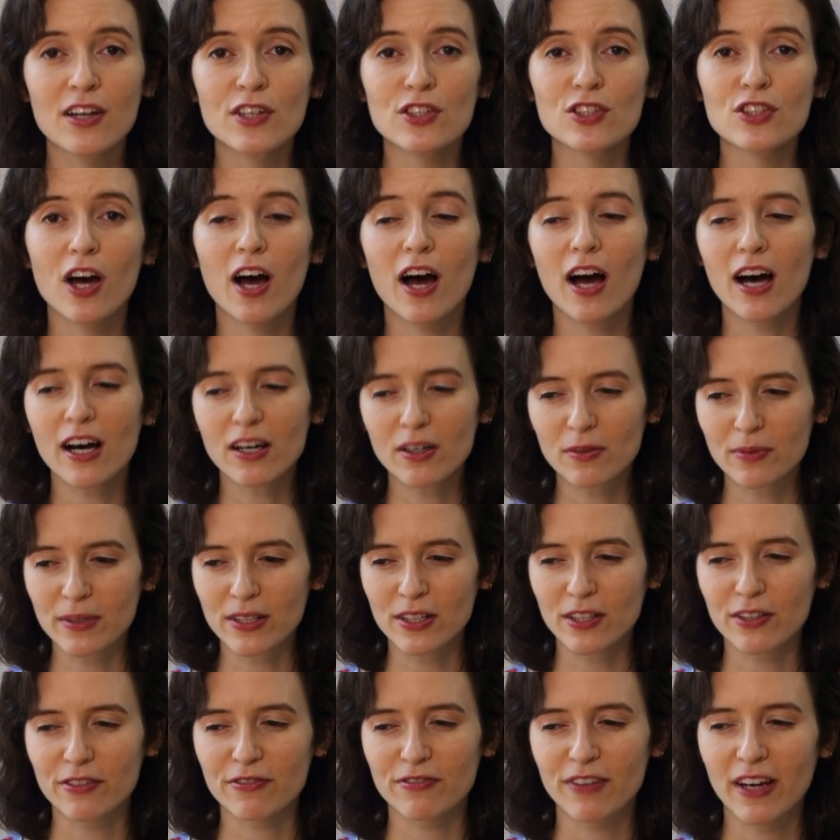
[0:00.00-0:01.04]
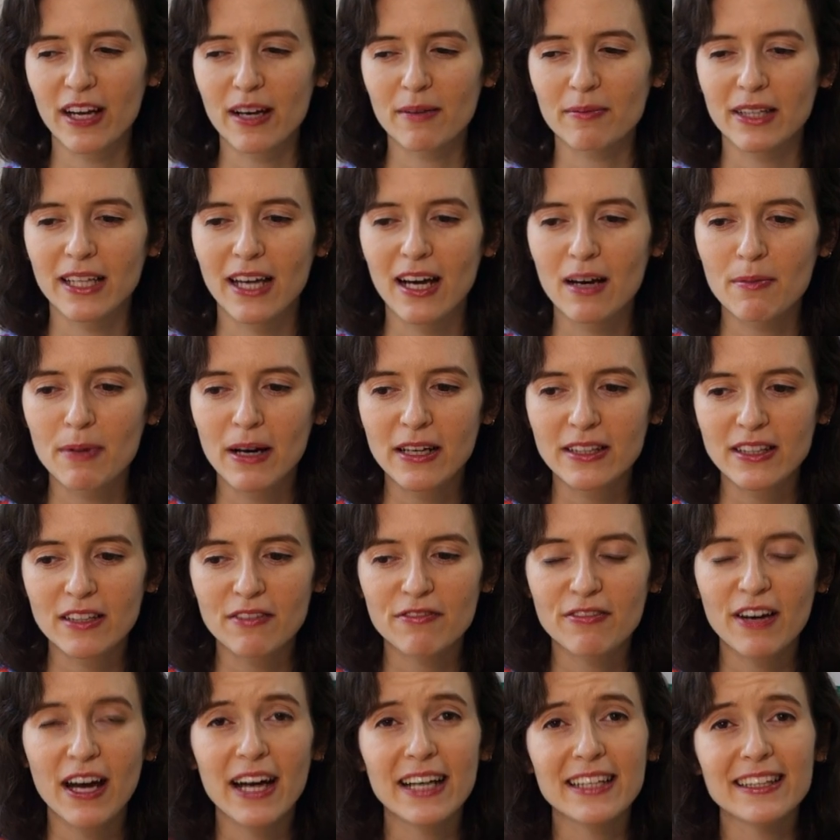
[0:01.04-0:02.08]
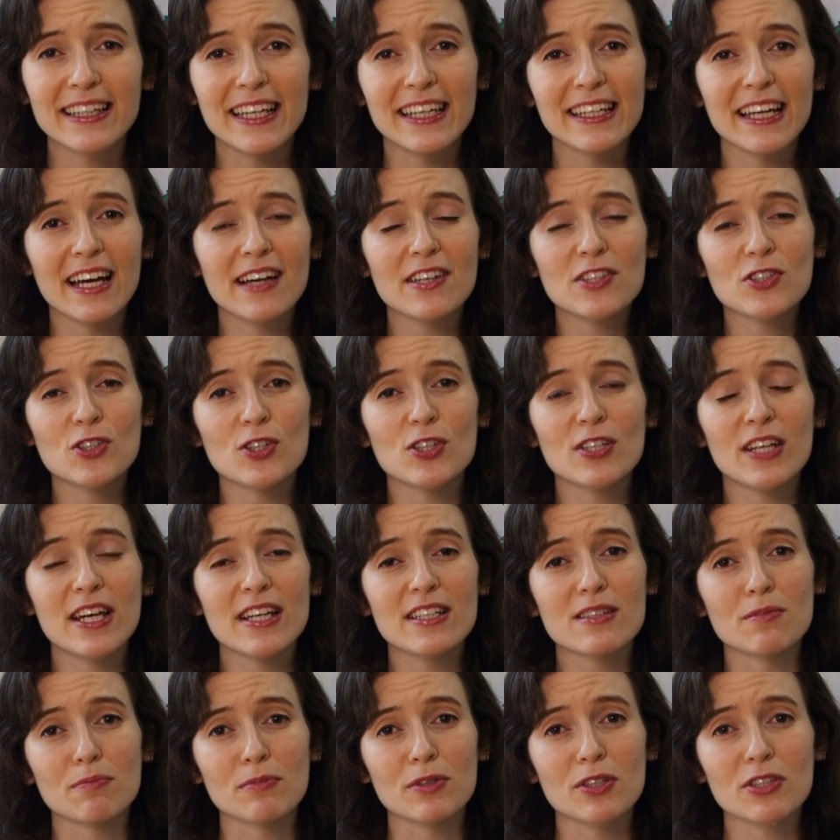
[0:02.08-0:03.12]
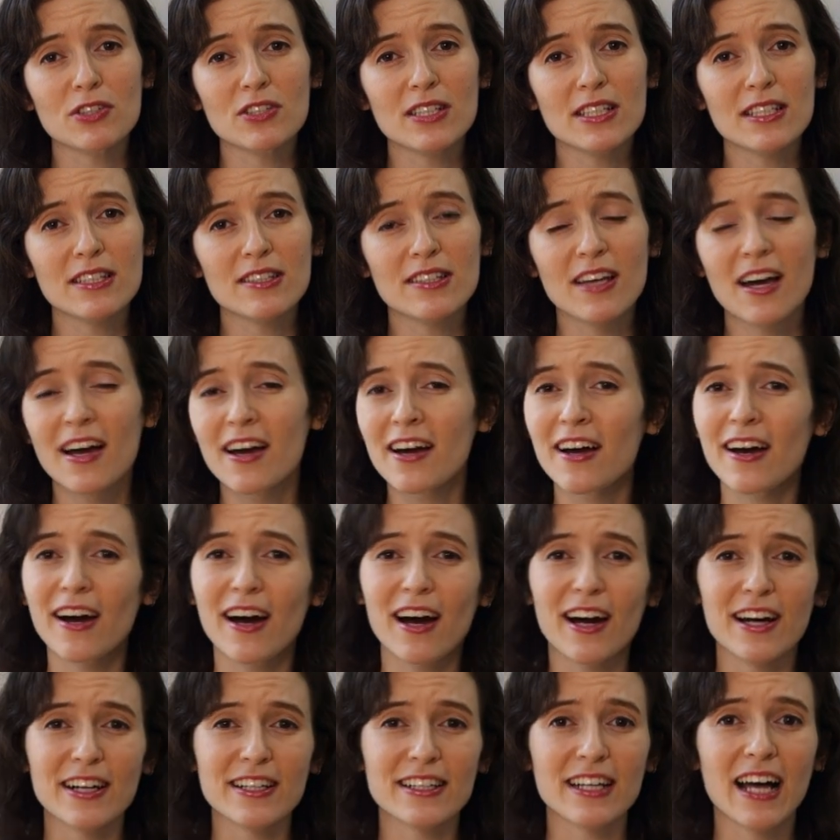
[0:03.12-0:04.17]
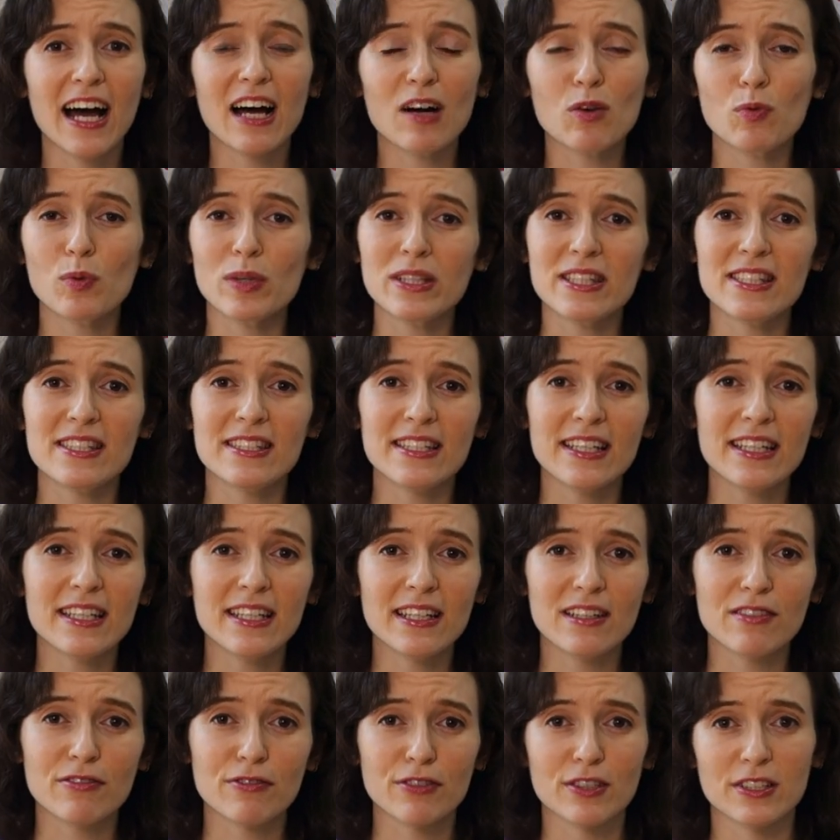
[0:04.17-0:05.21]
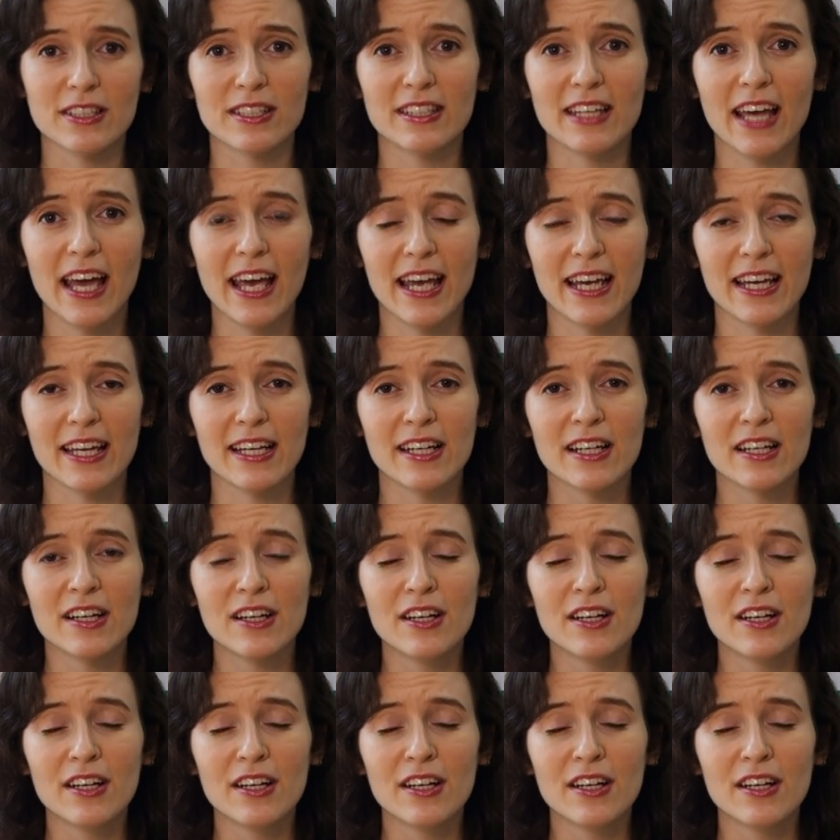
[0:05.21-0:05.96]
Talk with your family about the fact that yesterday's mercies are not what's needed for today.